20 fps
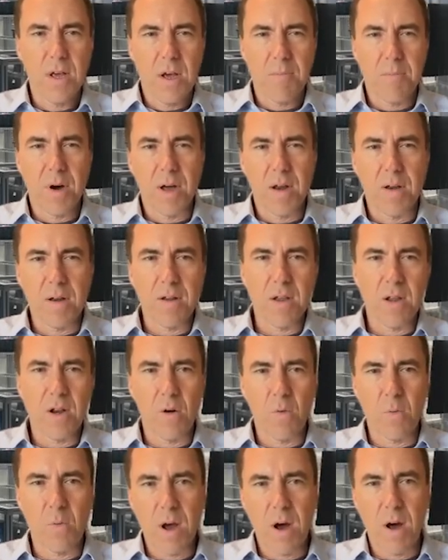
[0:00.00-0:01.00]
But,
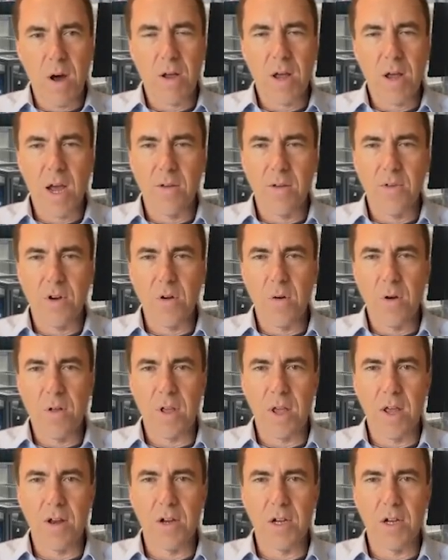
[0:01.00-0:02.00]
we all kind of knew
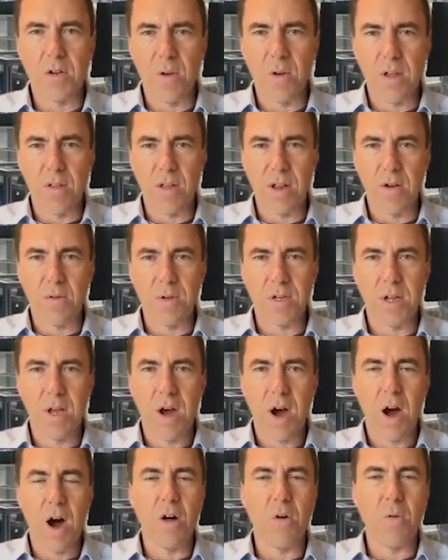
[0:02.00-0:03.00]
in the industry that it was
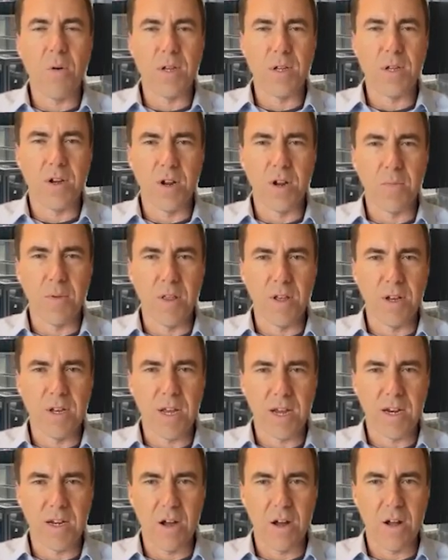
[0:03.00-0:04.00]
always going to be the
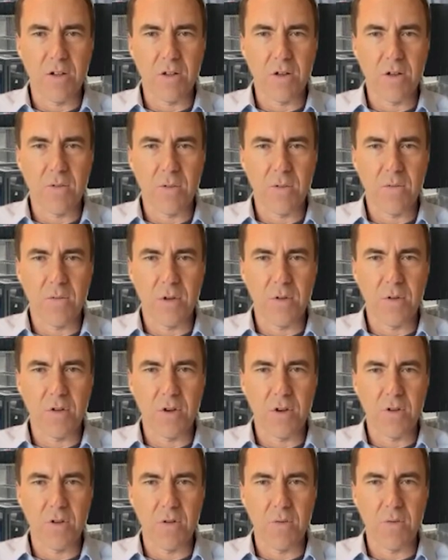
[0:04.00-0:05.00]
technology of the future.